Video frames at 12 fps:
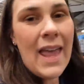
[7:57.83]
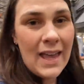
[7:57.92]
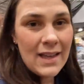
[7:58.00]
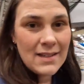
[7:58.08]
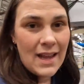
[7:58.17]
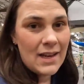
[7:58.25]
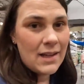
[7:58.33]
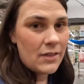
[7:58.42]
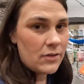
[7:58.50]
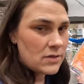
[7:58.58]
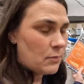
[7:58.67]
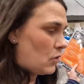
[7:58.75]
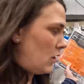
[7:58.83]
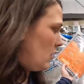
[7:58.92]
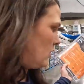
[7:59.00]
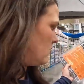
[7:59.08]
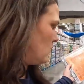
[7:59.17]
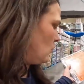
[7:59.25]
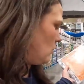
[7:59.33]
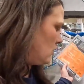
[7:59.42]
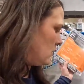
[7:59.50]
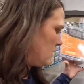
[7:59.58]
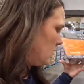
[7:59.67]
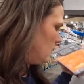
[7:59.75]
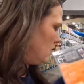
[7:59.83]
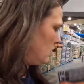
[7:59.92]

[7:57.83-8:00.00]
and any other sporting goods stores.